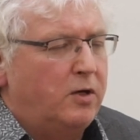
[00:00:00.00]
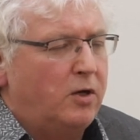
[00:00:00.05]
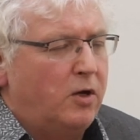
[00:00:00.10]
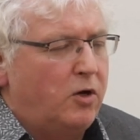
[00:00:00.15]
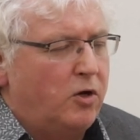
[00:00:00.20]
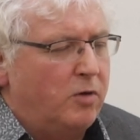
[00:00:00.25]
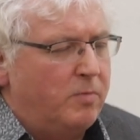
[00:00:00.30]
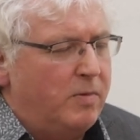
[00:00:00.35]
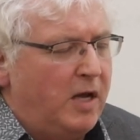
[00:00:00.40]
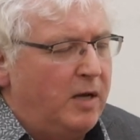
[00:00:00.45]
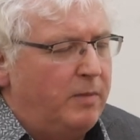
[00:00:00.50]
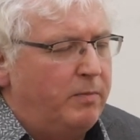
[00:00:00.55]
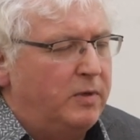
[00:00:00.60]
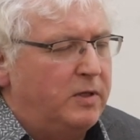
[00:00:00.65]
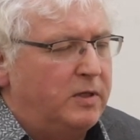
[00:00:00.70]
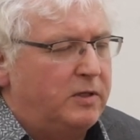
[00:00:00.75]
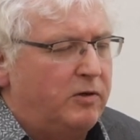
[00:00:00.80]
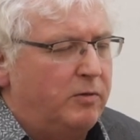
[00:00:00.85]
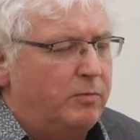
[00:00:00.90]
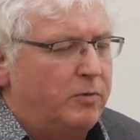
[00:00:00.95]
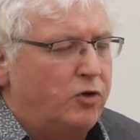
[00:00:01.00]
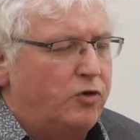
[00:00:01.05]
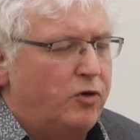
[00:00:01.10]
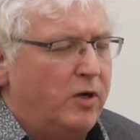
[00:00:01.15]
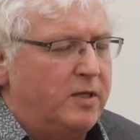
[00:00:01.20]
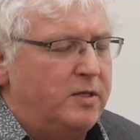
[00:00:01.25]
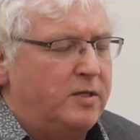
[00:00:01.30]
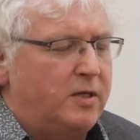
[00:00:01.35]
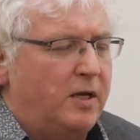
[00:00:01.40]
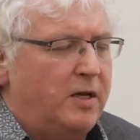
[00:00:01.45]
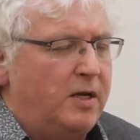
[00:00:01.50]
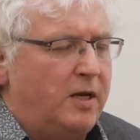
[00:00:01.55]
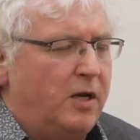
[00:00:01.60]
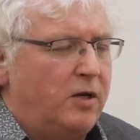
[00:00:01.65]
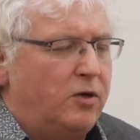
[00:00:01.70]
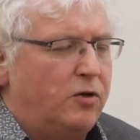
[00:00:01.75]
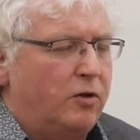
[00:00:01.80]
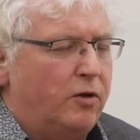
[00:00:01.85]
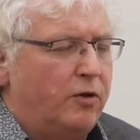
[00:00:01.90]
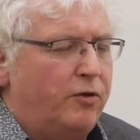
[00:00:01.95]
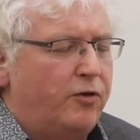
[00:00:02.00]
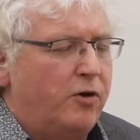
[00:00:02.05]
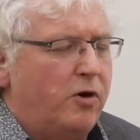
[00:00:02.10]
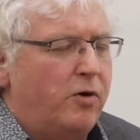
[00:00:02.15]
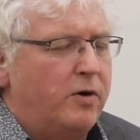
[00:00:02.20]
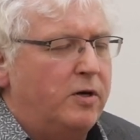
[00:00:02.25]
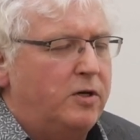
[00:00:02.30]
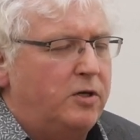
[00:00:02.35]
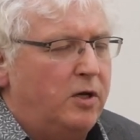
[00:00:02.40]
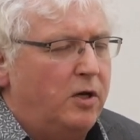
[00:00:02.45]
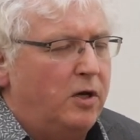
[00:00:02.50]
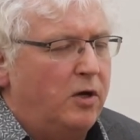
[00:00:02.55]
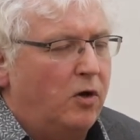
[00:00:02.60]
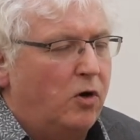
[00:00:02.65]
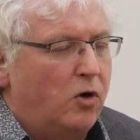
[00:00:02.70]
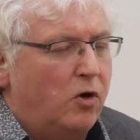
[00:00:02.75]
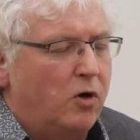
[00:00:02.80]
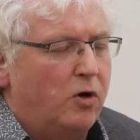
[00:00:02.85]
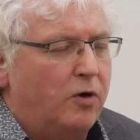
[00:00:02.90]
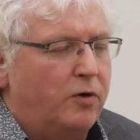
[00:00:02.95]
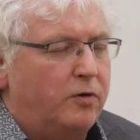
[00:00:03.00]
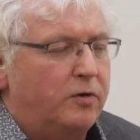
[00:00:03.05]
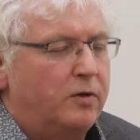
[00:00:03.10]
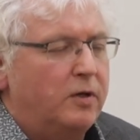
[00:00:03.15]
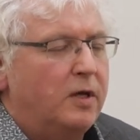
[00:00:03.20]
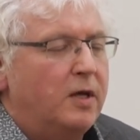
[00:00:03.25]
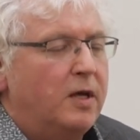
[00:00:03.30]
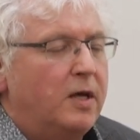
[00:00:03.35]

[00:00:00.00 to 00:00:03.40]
commandments from a transcendental authority or God,